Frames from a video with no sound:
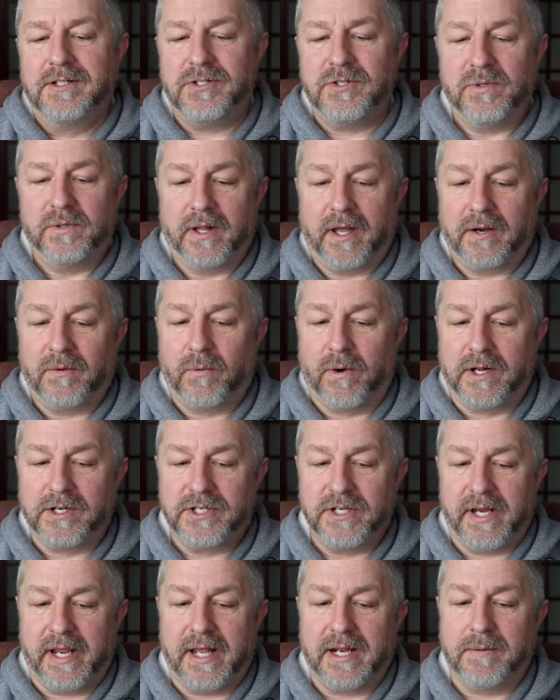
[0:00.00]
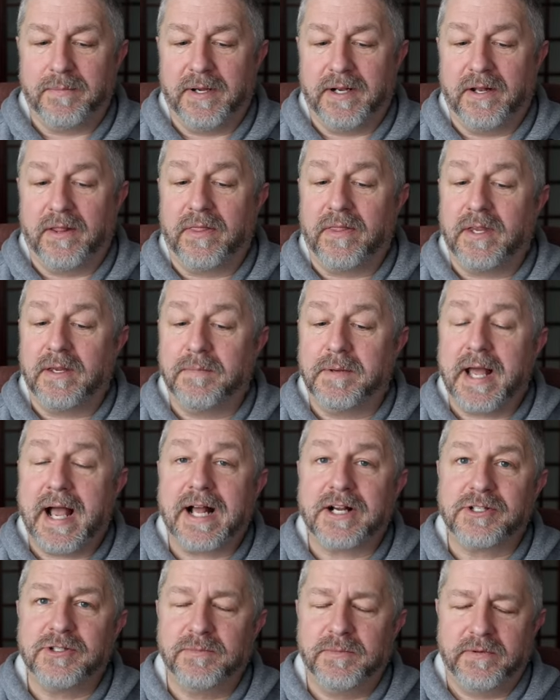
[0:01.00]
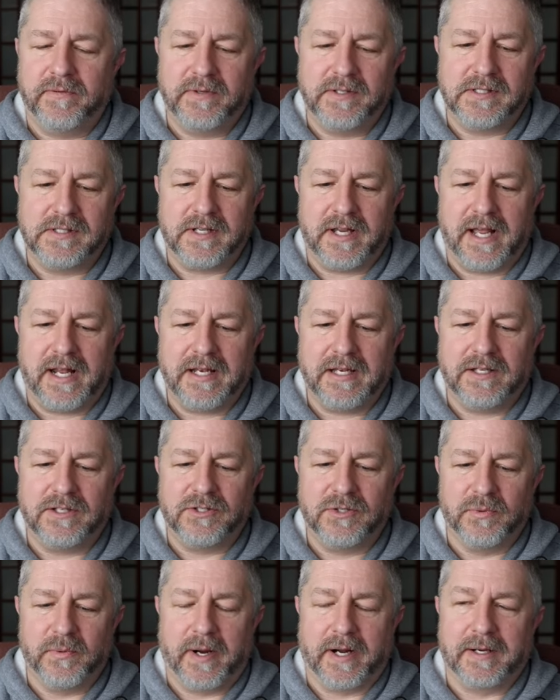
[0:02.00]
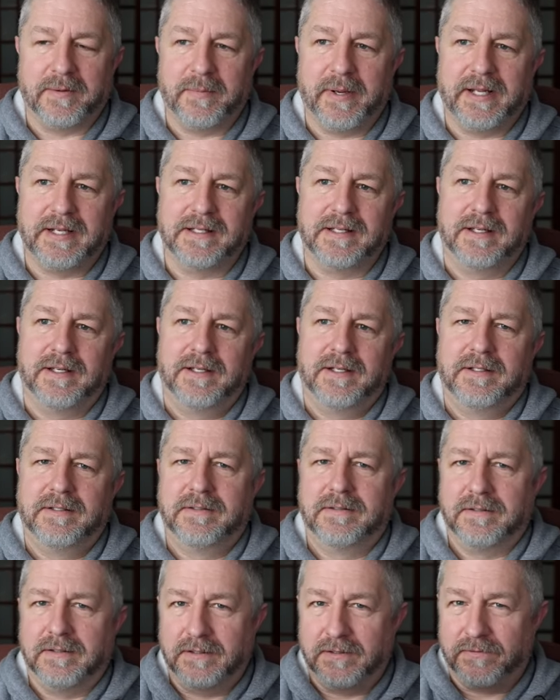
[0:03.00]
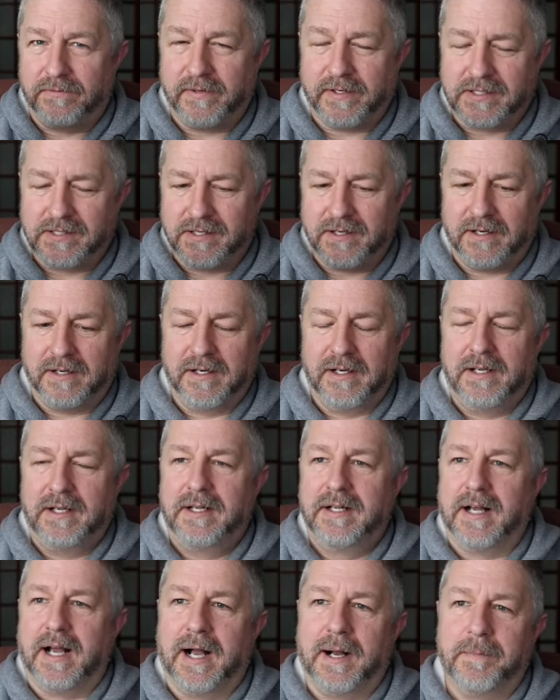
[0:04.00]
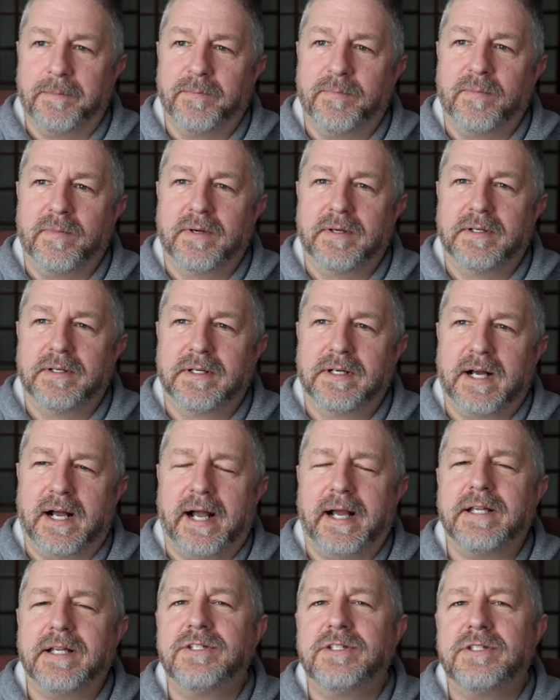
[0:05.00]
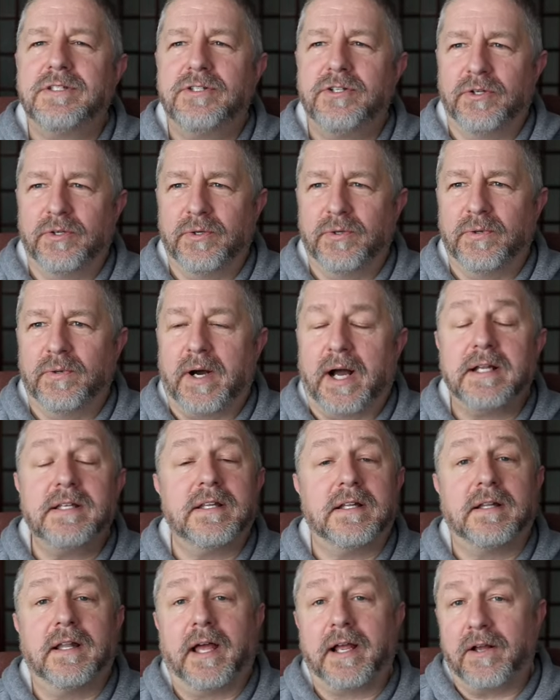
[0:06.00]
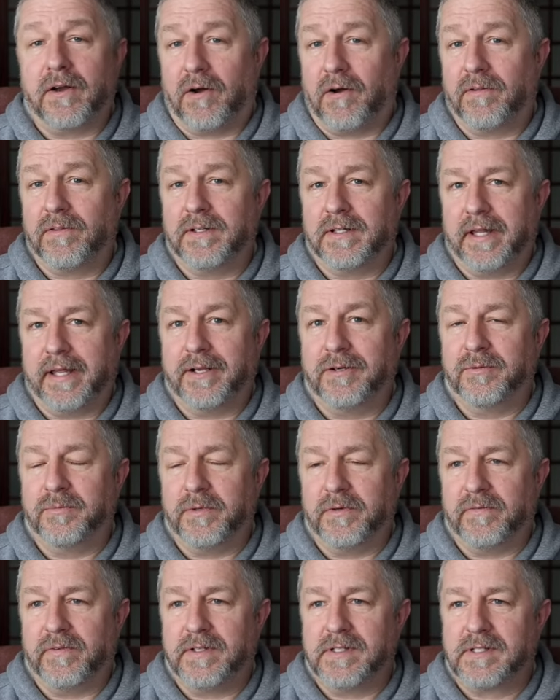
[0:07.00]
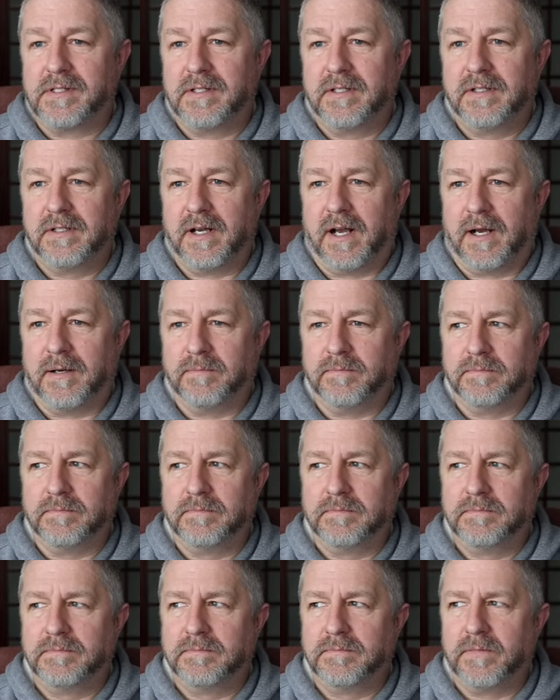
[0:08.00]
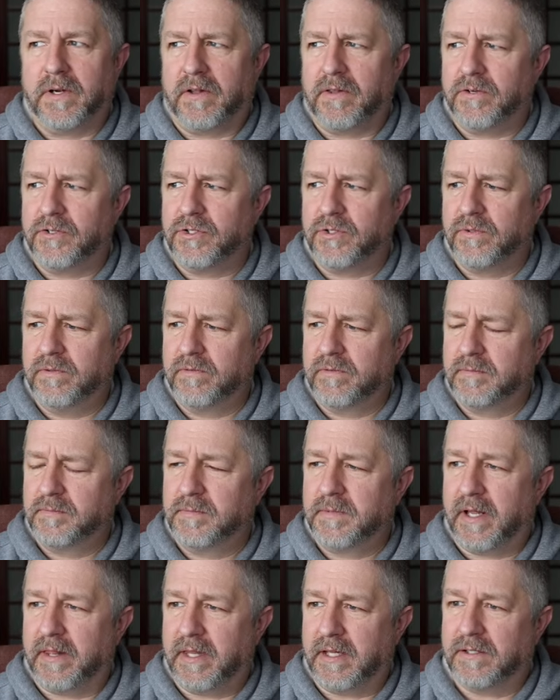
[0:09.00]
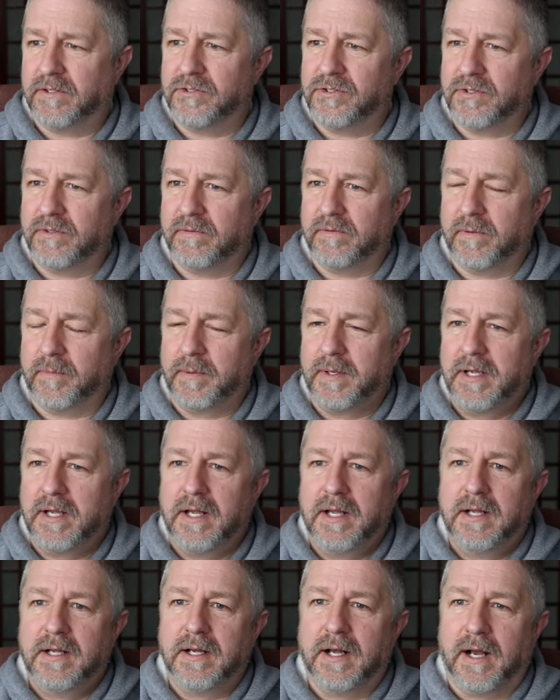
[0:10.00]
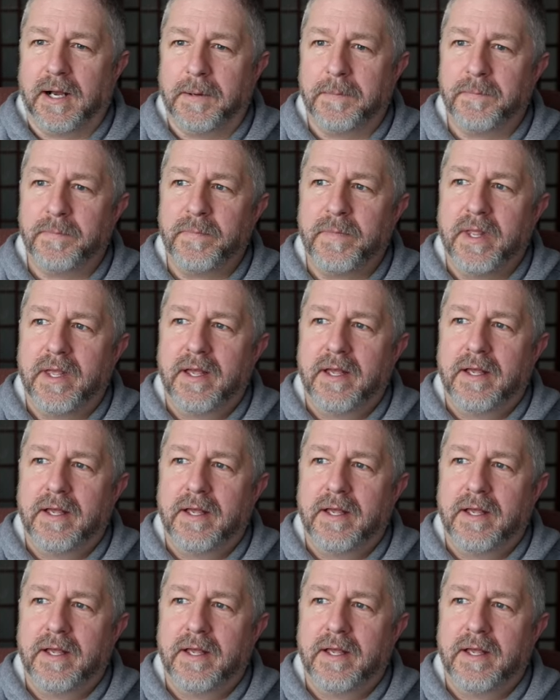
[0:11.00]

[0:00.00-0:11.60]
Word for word: Do you like watching animated themed action movies? Any to recommend? Little fix there. Um, I do. I did like all the Lego movies. Um, are there two of them? I think there's two of them. Um,